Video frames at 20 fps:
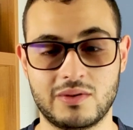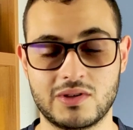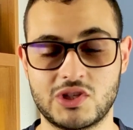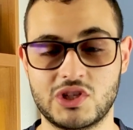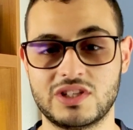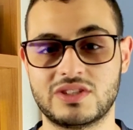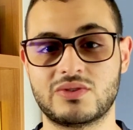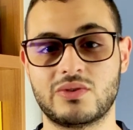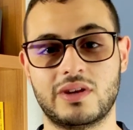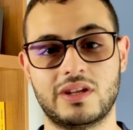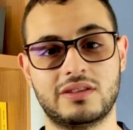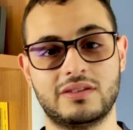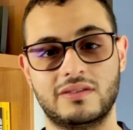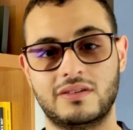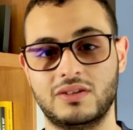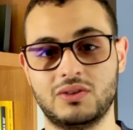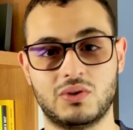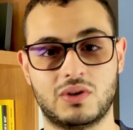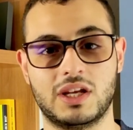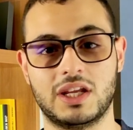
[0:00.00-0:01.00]
registered,
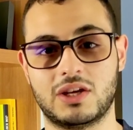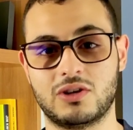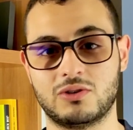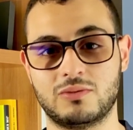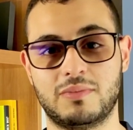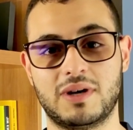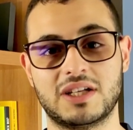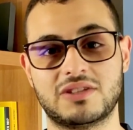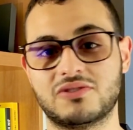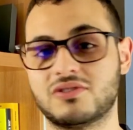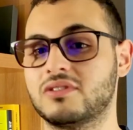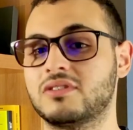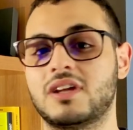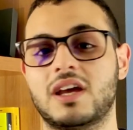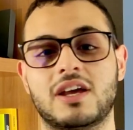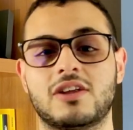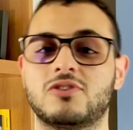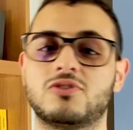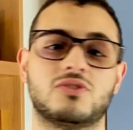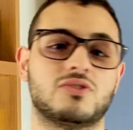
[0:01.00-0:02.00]
you click on the button
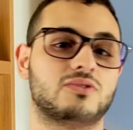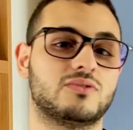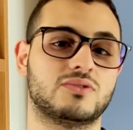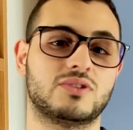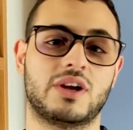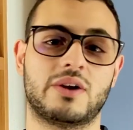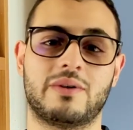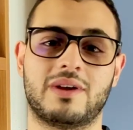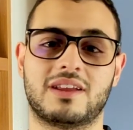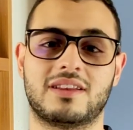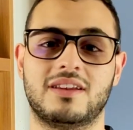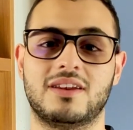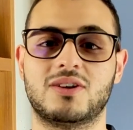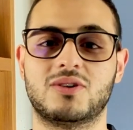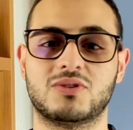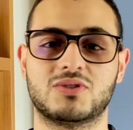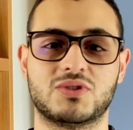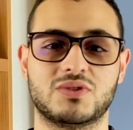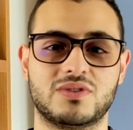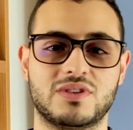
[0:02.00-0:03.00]
and you directly
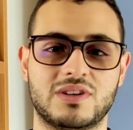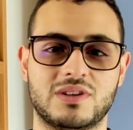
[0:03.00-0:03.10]
go to the